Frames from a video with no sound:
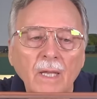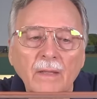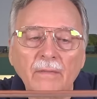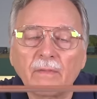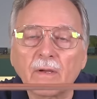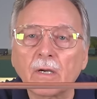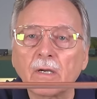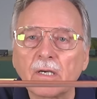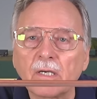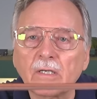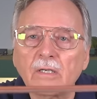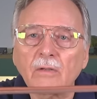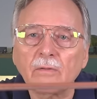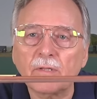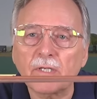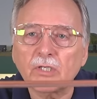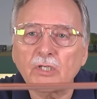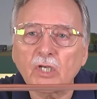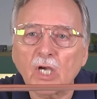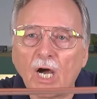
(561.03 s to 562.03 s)
and they're going to do
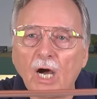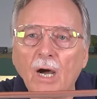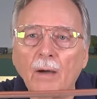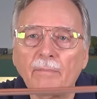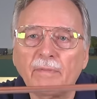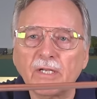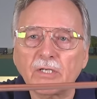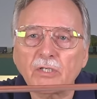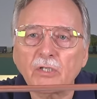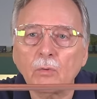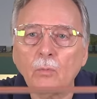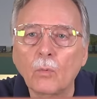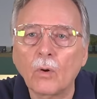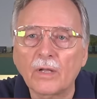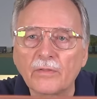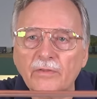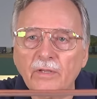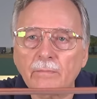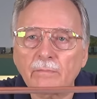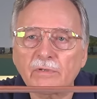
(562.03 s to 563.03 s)
the job that you
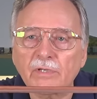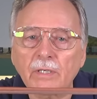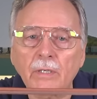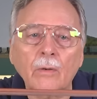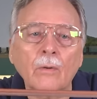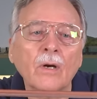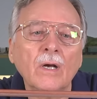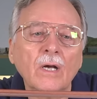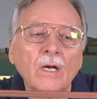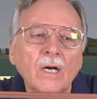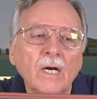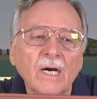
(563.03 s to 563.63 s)
want them to